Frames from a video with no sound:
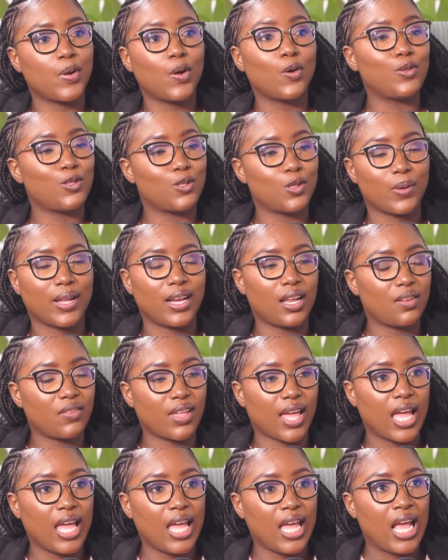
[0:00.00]
posts or
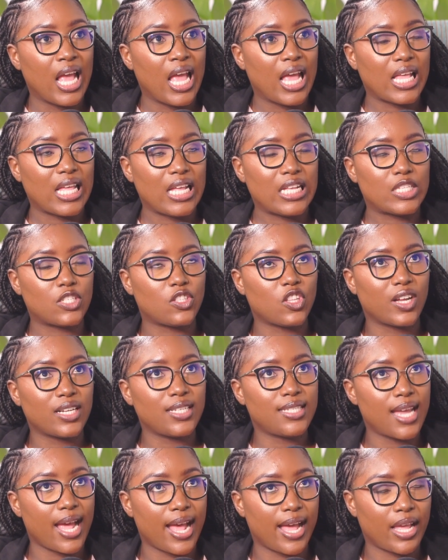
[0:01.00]
whatever, it's
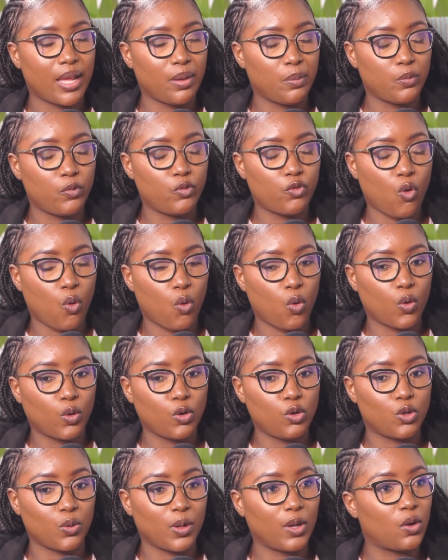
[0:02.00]
not time for
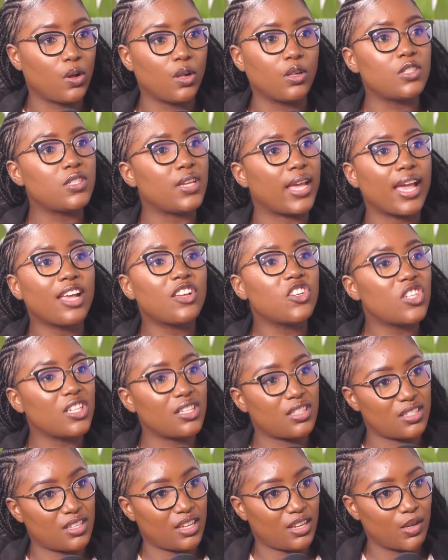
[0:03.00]
doing call to
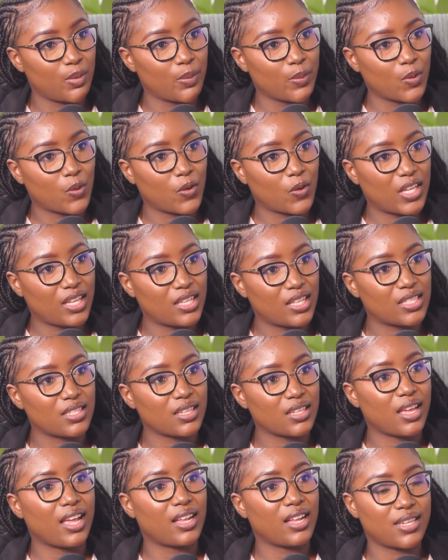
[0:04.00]
actions anymore.
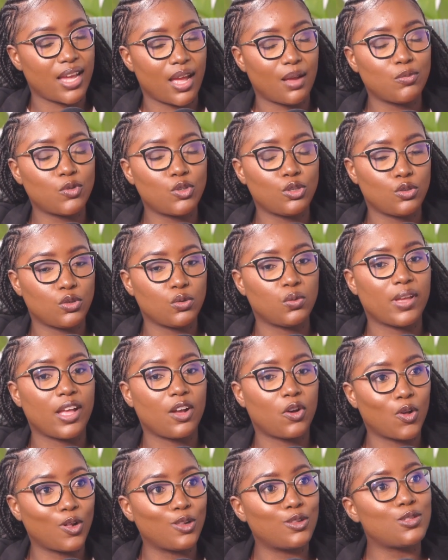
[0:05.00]
It's a time to do
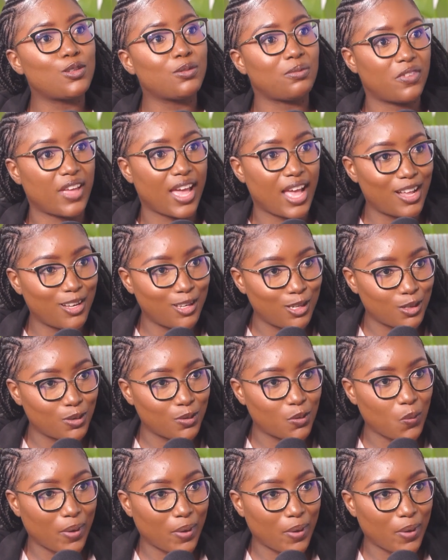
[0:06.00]
a call to value.